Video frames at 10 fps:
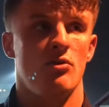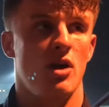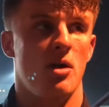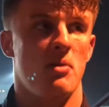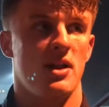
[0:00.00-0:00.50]

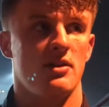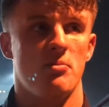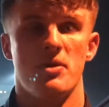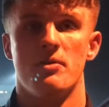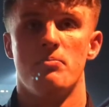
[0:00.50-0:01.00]
real men. It's a
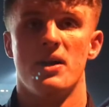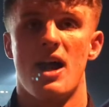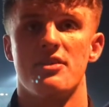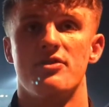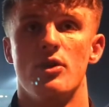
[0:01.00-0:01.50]
big
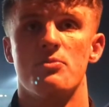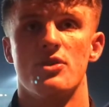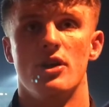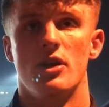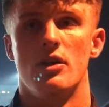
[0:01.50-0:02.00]
ask for them,
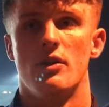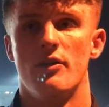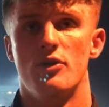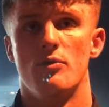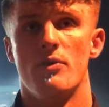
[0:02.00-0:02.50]
so
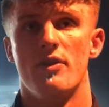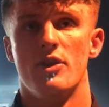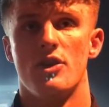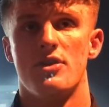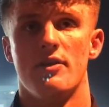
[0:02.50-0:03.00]
they've done
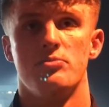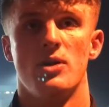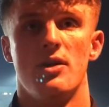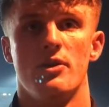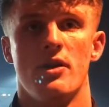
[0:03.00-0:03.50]
themselves
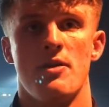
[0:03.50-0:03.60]
proud.